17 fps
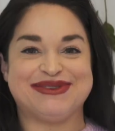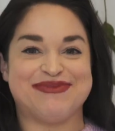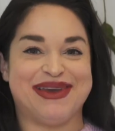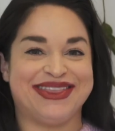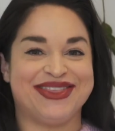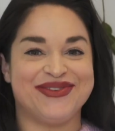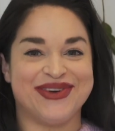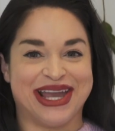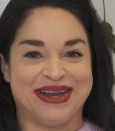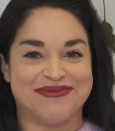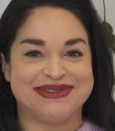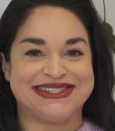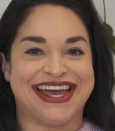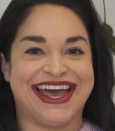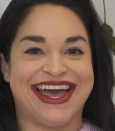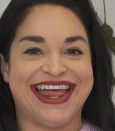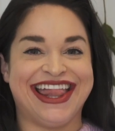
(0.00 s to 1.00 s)
Samantha
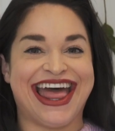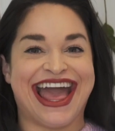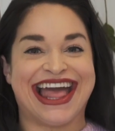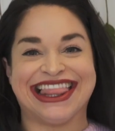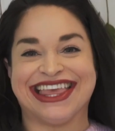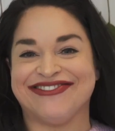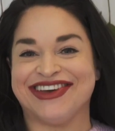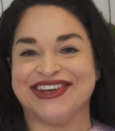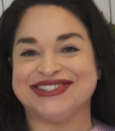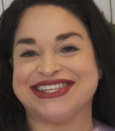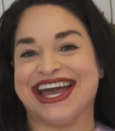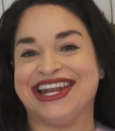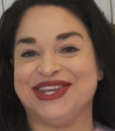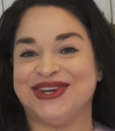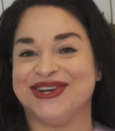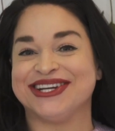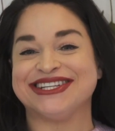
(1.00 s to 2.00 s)
Ramsdell. I live
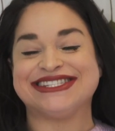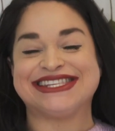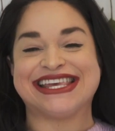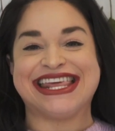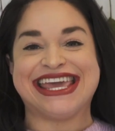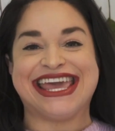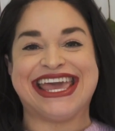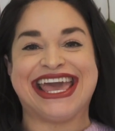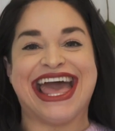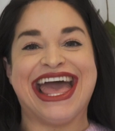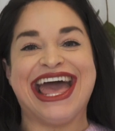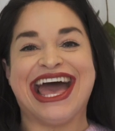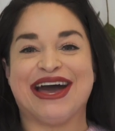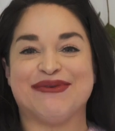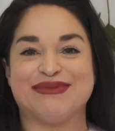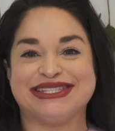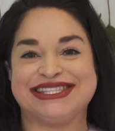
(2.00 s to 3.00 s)
outside New York City.
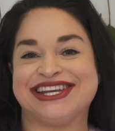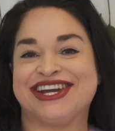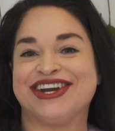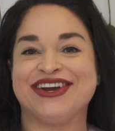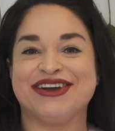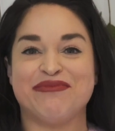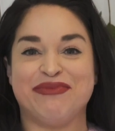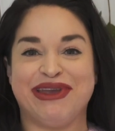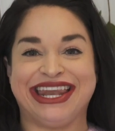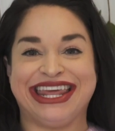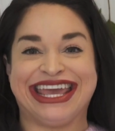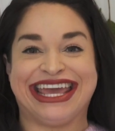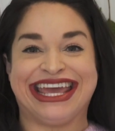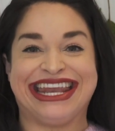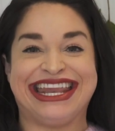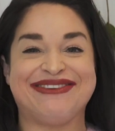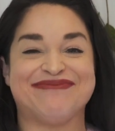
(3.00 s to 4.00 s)
I'm a singer and
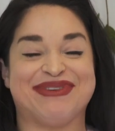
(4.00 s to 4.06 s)
comedian,